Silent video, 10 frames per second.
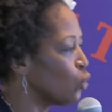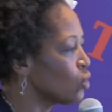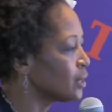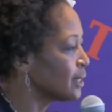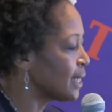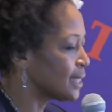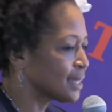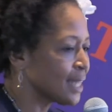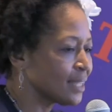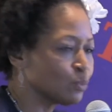daughters had
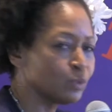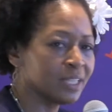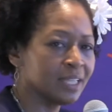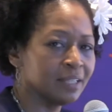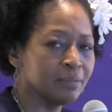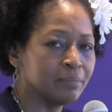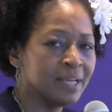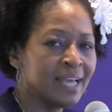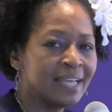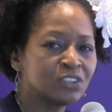sex with him
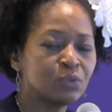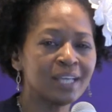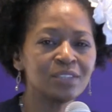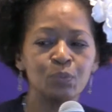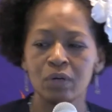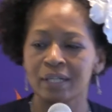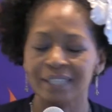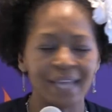so guess what?